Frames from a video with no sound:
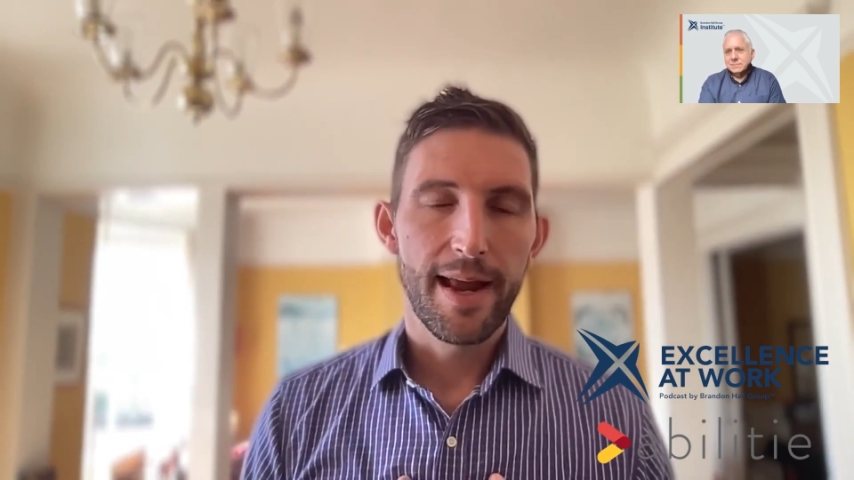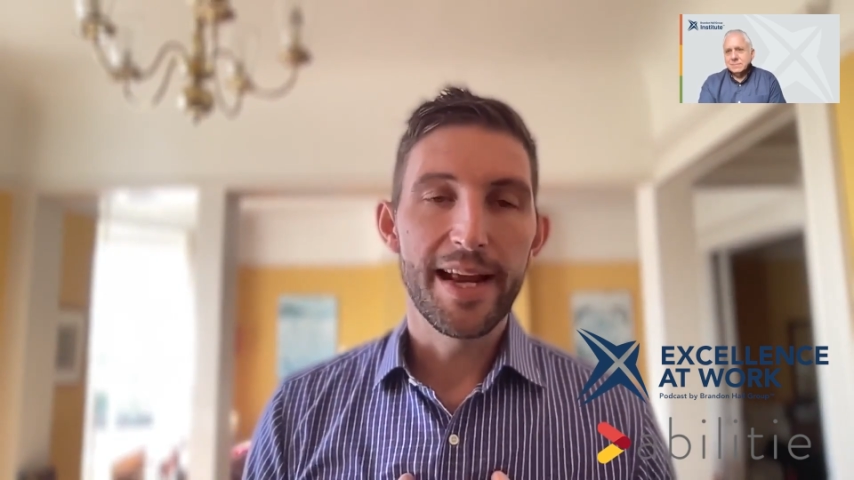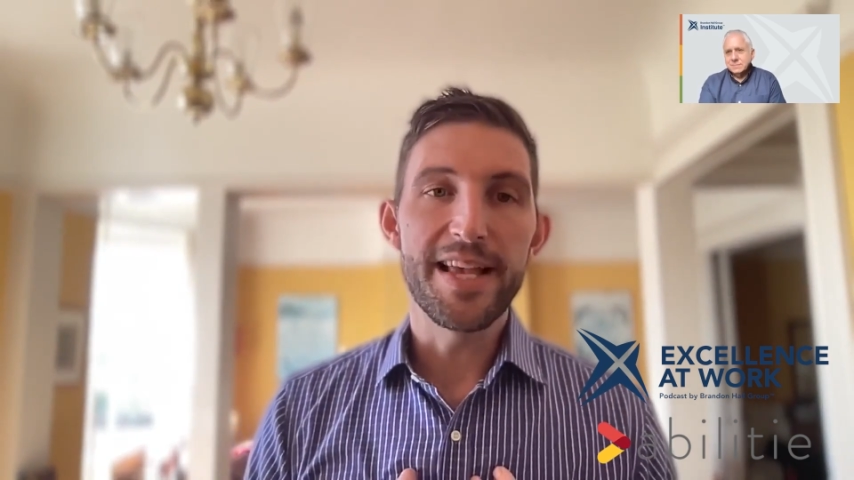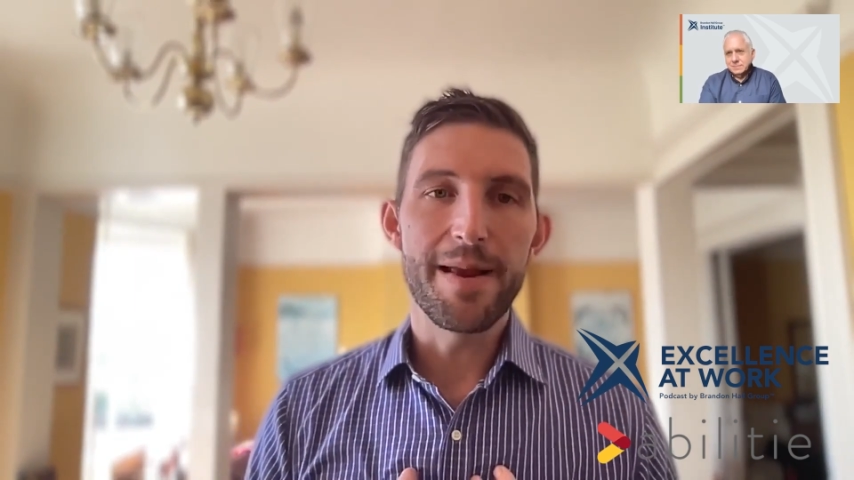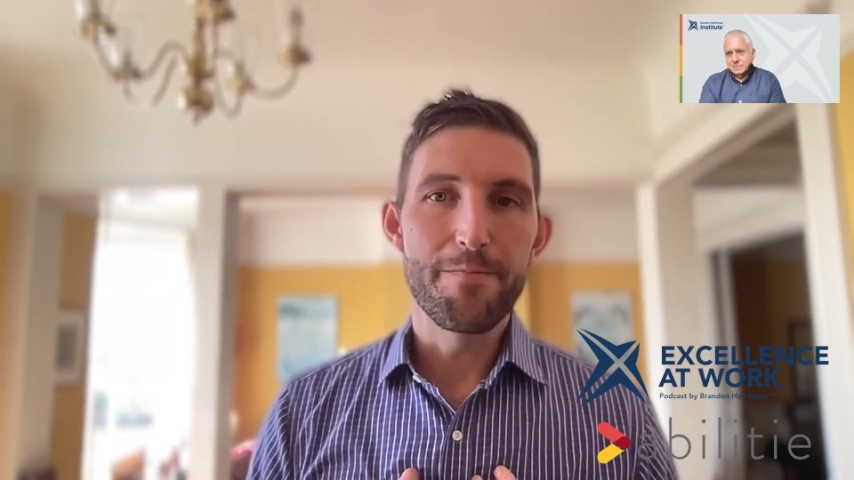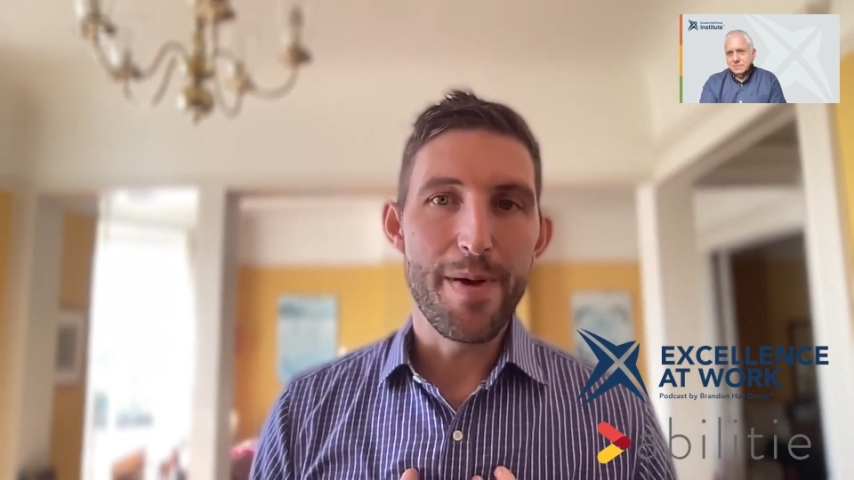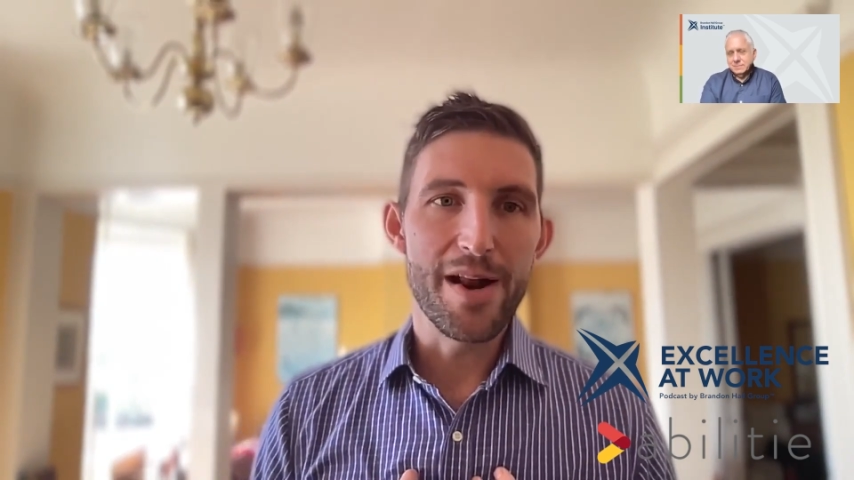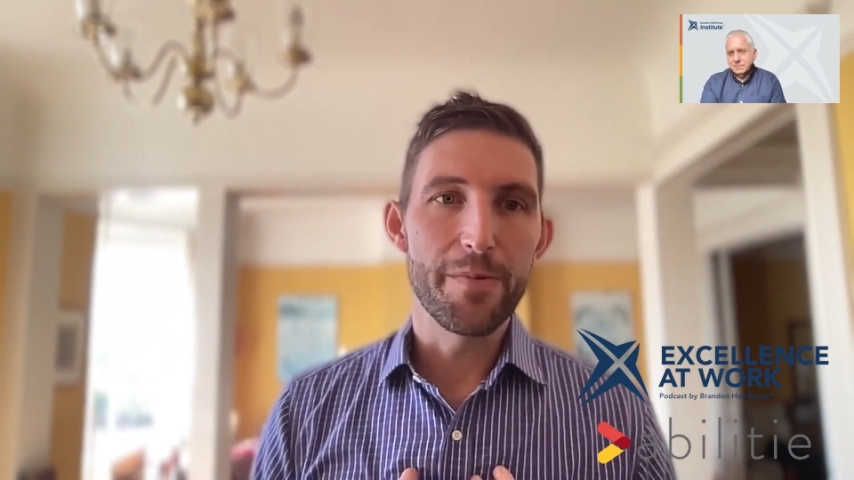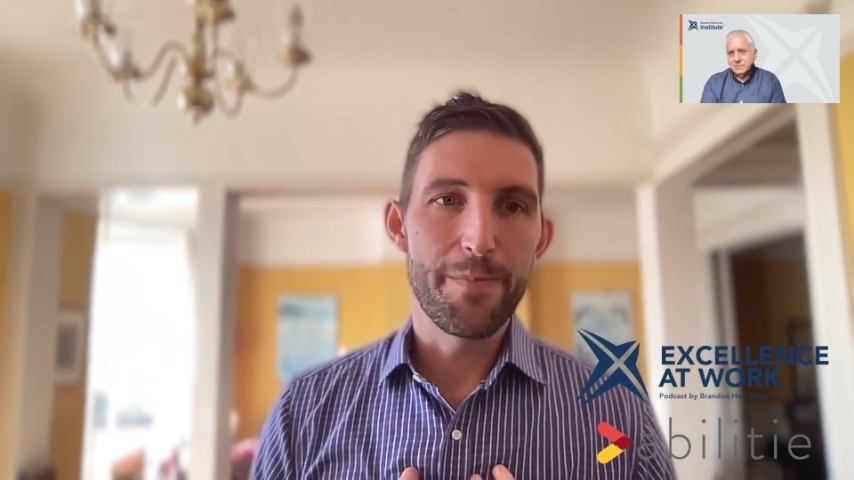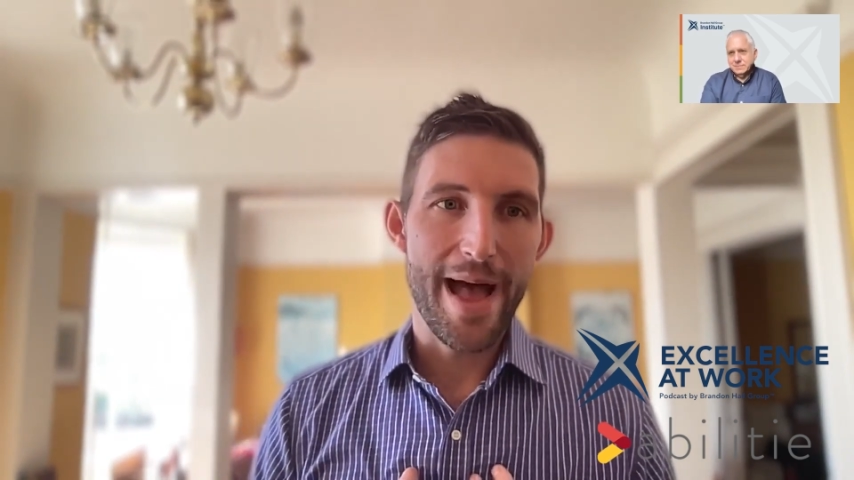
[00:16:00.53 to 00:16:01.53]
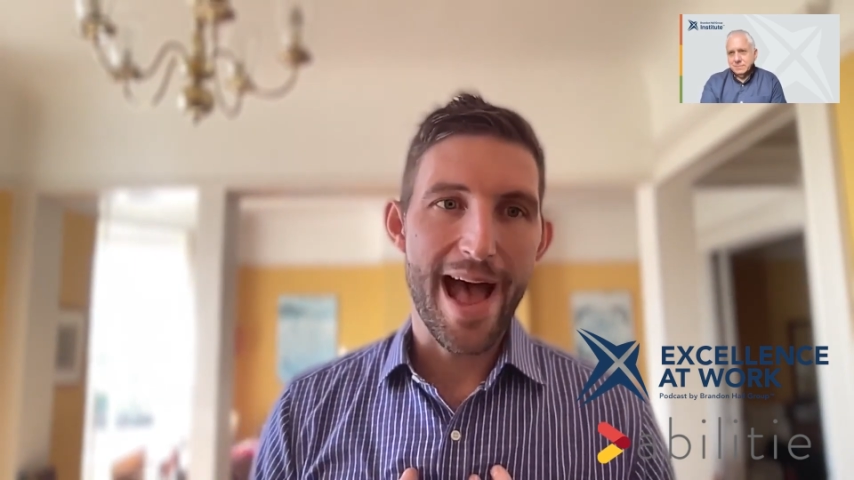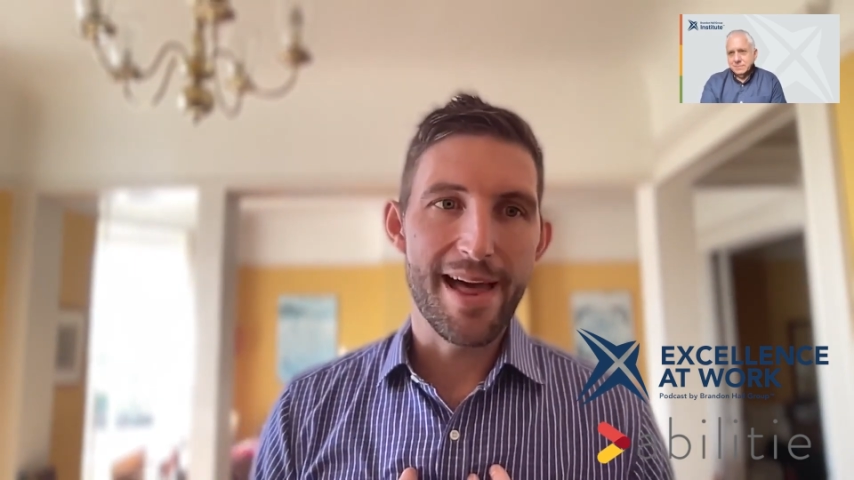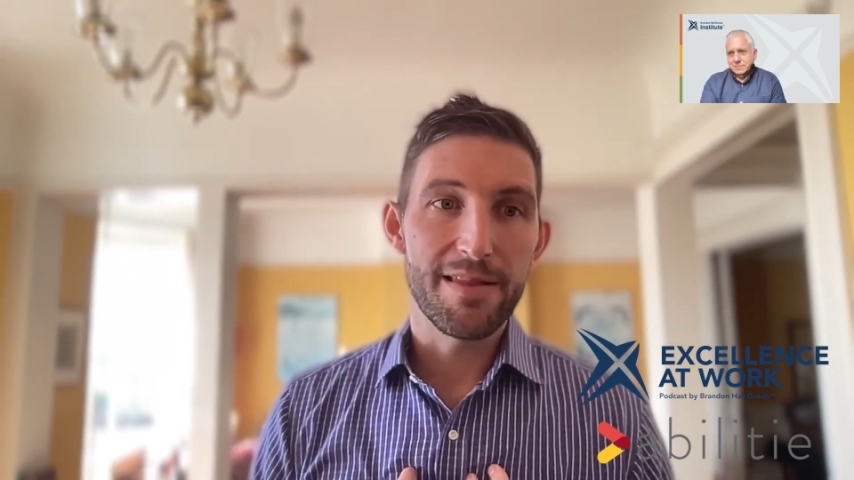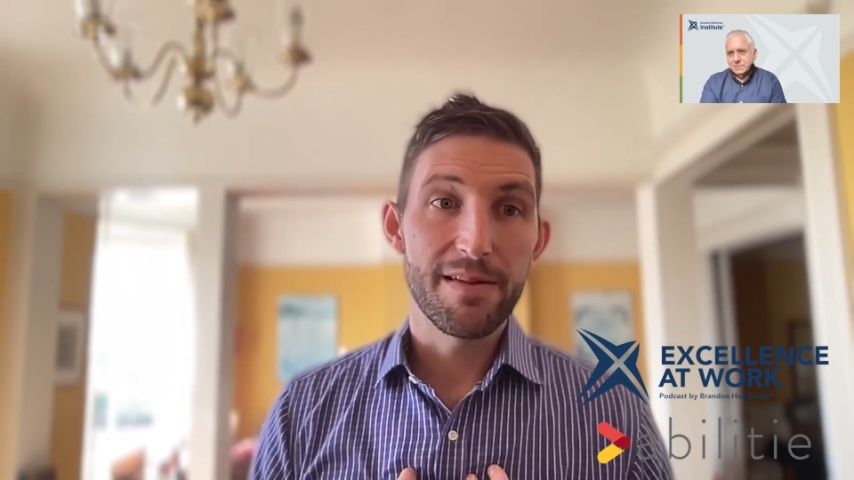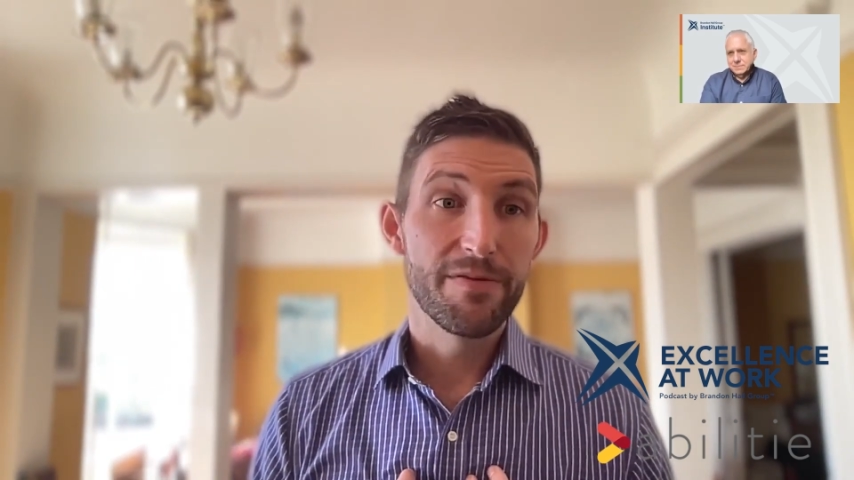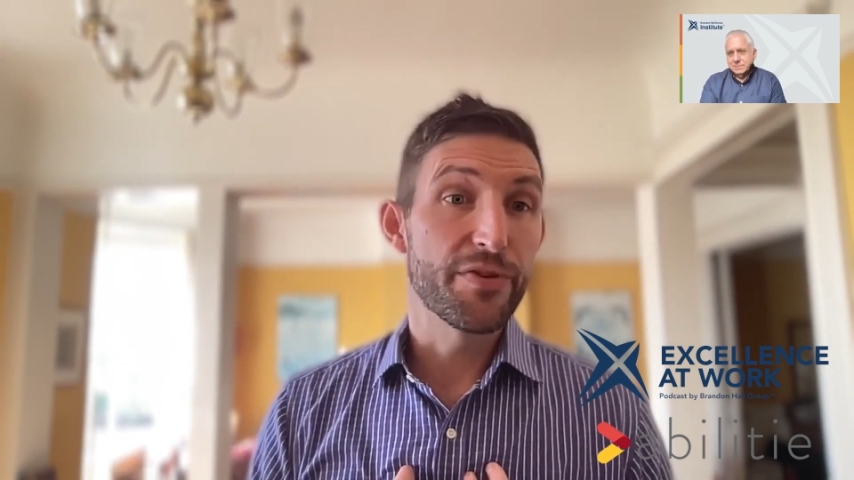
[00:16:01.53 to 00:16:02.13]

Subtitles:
is a better path